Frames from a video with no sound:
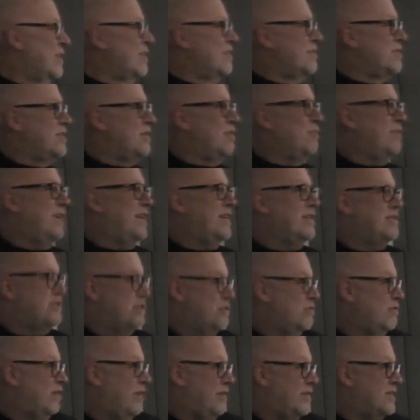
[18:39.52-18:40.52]
So we can
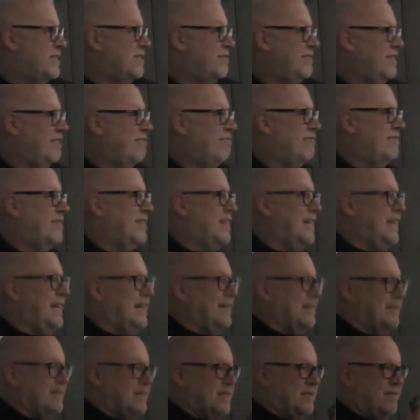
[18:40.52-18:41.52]
do lots of different
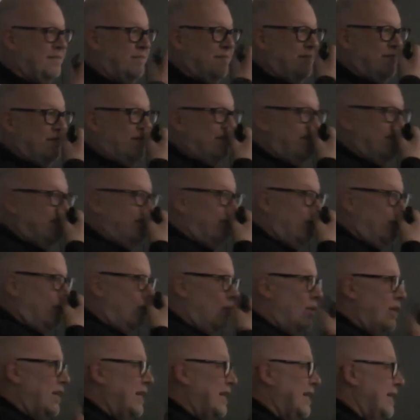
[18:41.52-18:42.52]
things.
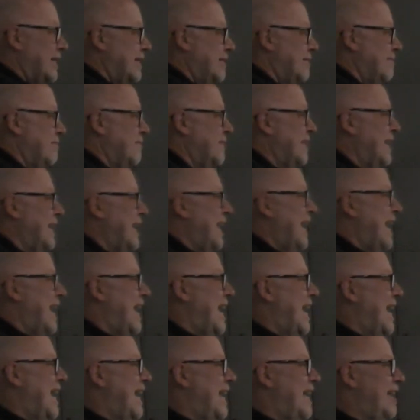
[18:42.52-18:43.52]
We can
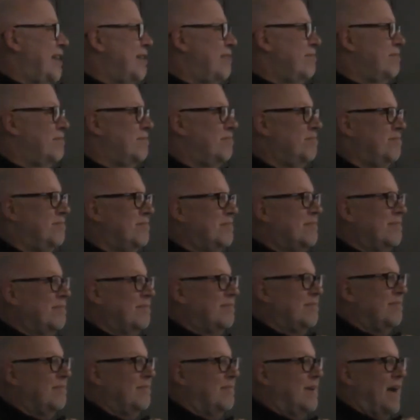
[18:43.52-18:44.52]
um,
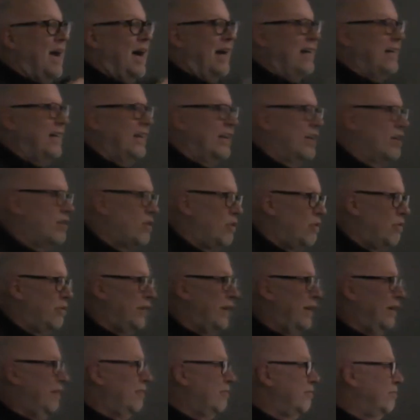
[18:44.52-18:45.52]
hide in the
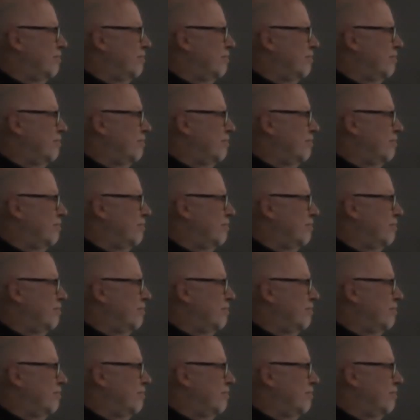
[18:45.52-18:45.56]
corner,